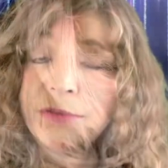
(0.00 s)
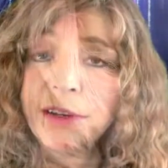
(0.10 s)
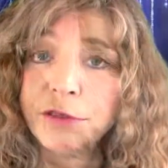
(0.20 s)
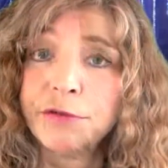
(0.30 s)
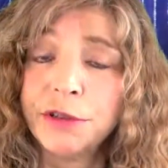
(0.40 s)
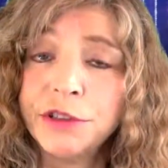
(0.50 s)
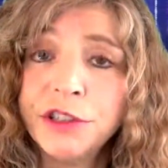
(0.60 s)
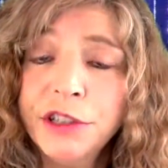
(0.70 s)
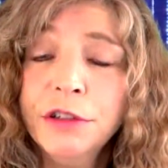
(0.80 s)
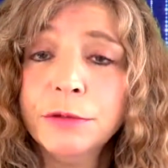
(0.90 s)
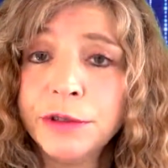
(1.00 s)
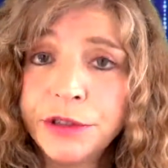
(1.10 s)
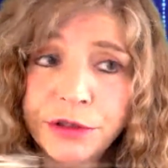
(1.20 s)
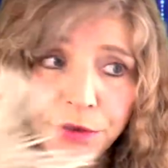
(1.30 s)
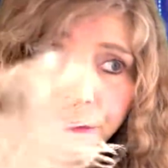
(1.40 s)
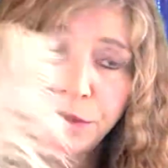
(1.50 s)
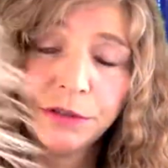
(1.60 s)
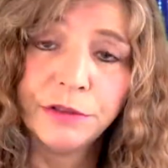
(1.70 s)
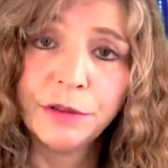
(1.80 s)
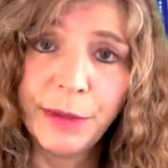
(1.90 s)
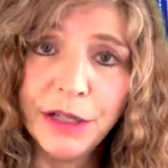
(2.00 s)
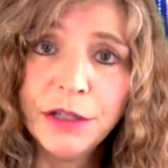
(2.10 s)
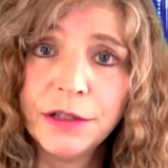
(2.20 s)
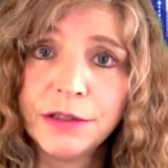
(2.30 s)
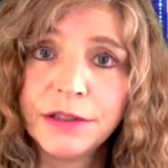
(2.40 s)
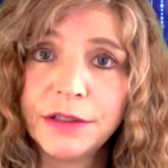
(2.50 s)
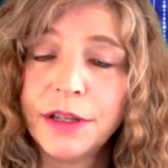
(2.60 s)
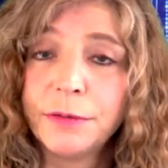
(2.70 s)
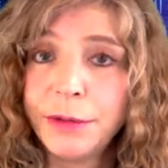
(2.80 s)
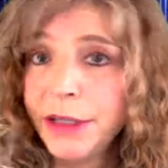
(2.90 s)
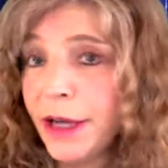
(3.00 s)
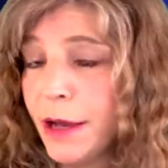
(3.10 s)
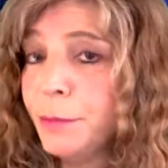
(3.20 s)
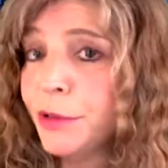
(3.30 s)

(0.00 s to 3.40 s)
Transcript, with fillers: the final frontier, which is all these other dimensions that we can